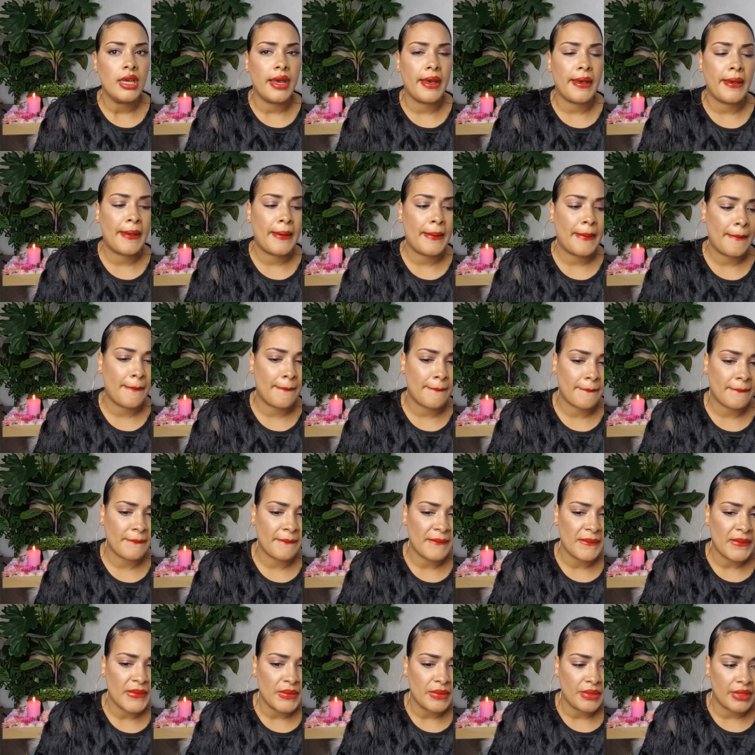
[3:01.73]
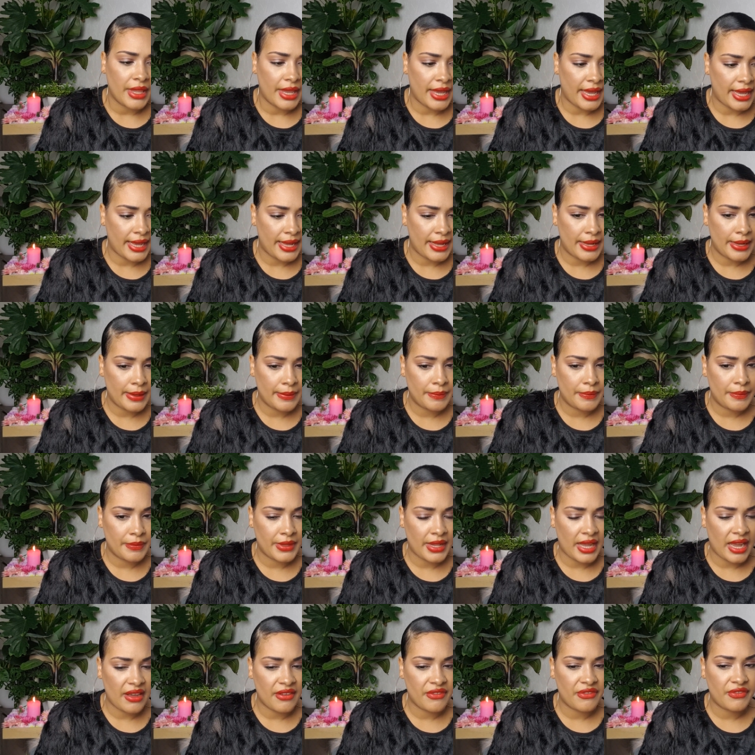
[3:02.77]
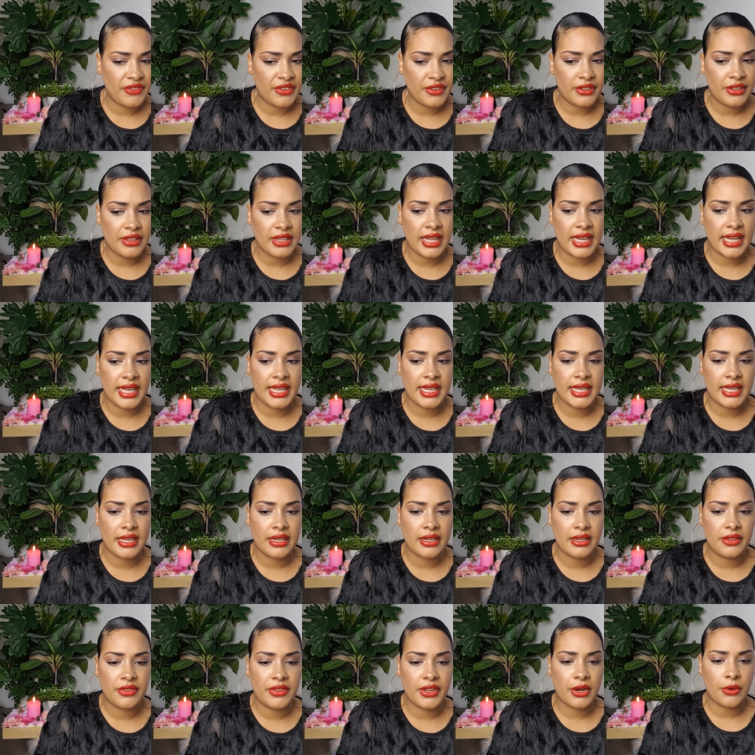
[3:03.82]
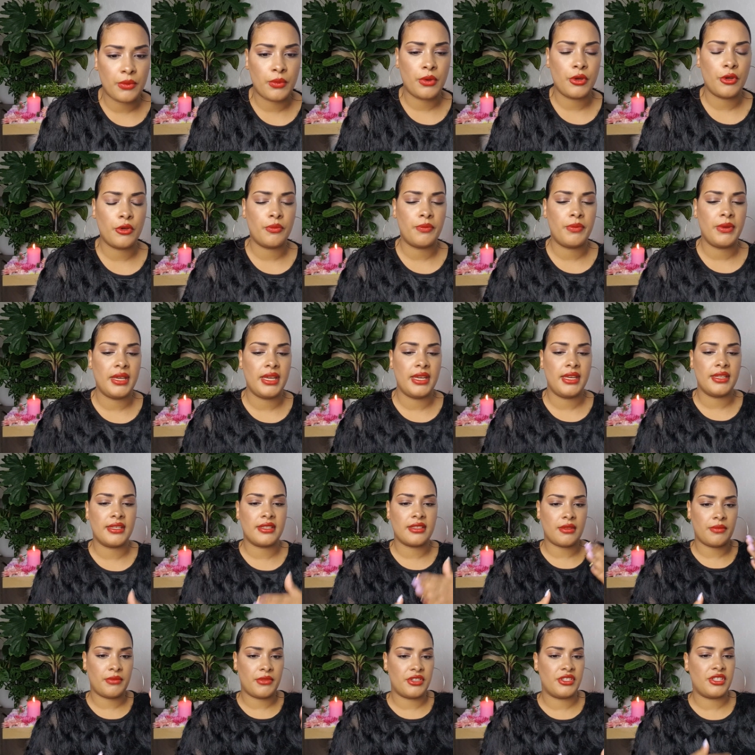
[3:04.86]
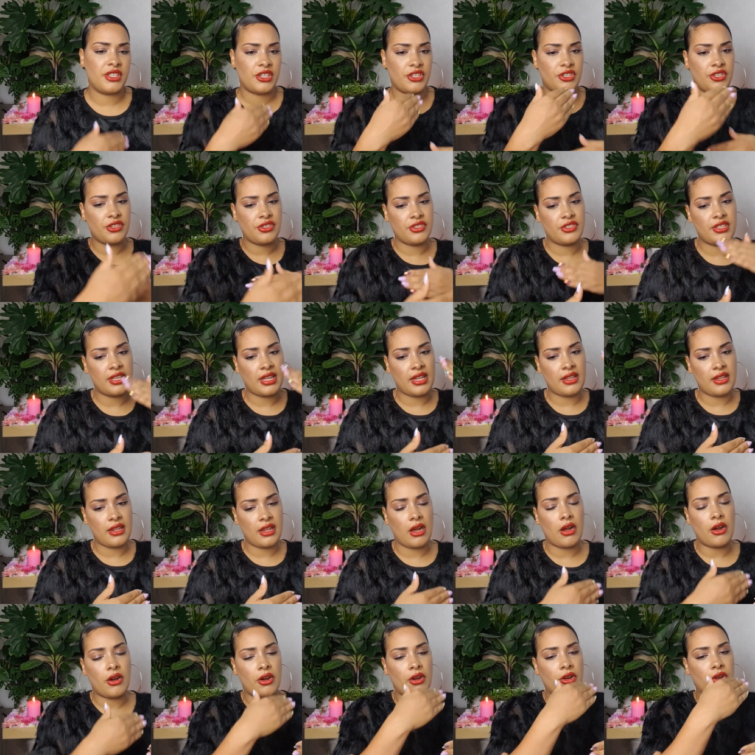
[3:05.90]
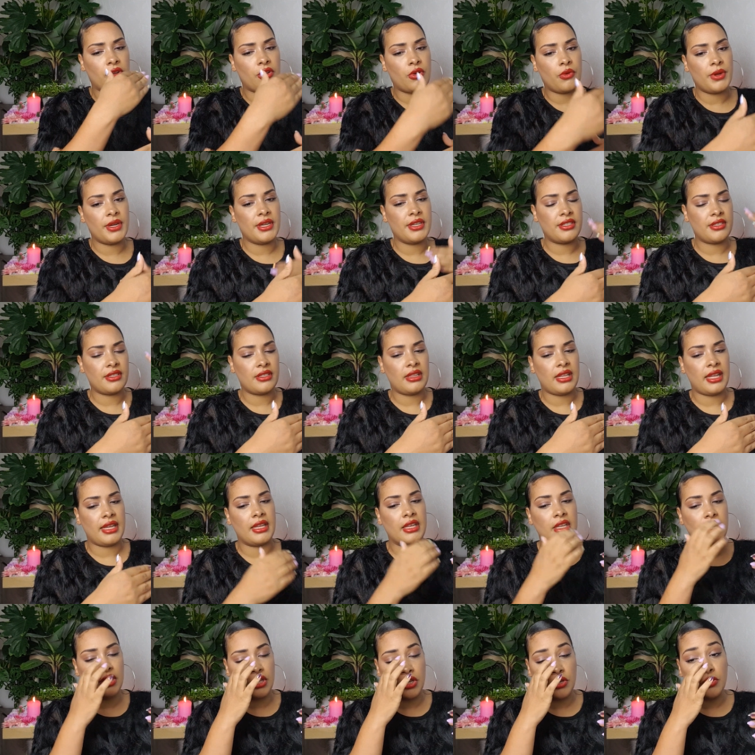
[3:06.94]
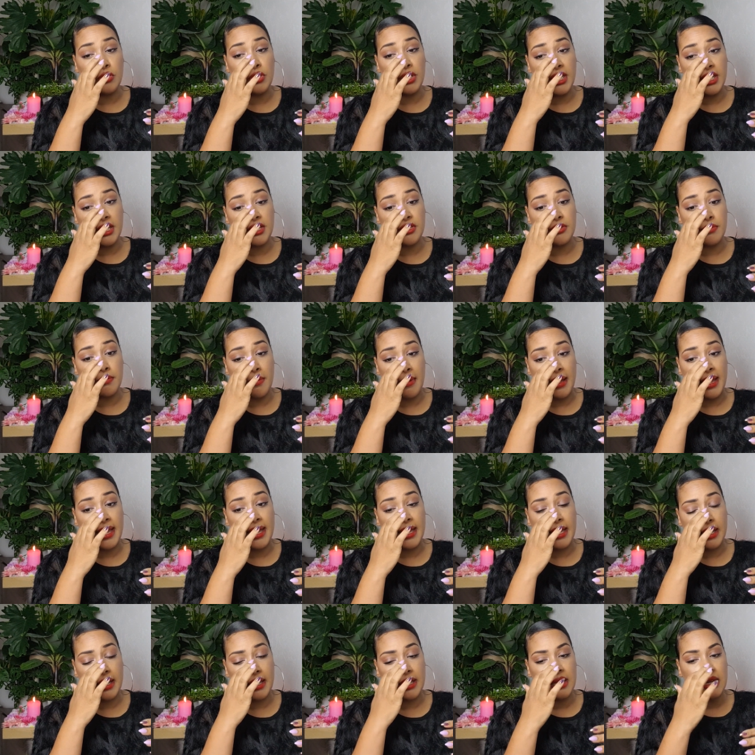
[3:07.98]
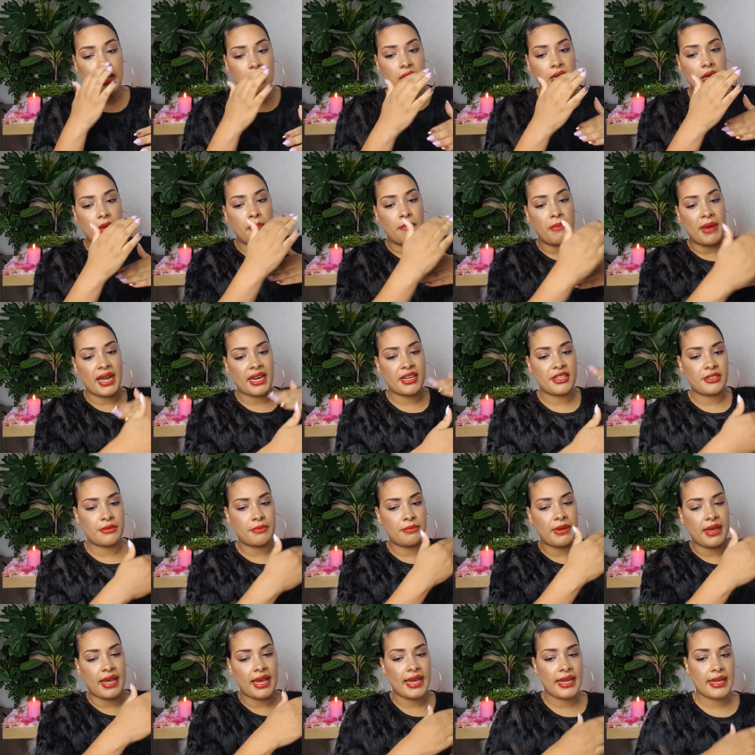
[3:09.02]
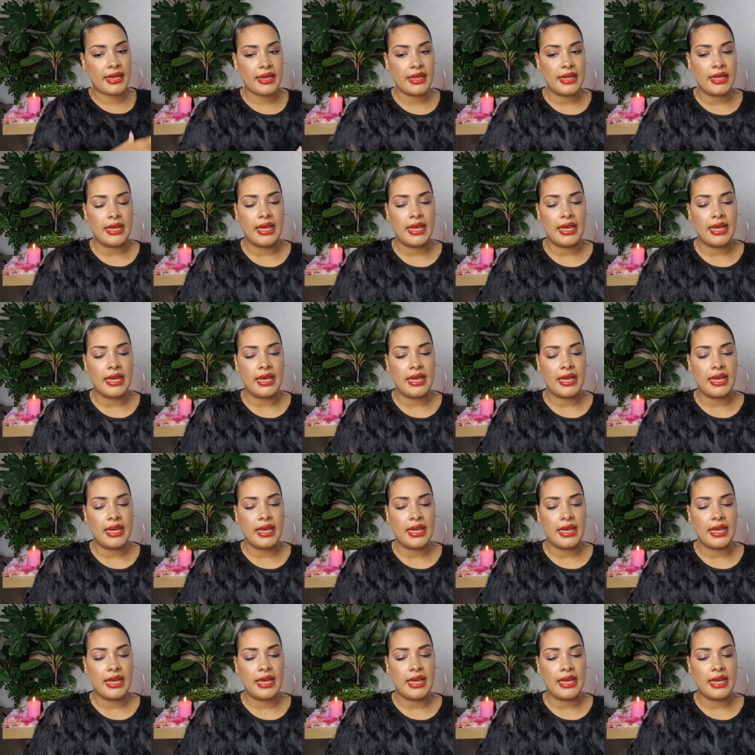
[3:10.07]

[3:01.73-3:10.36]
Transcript: Um, and I feel like there will be some decisions that are going to like you need to make back to back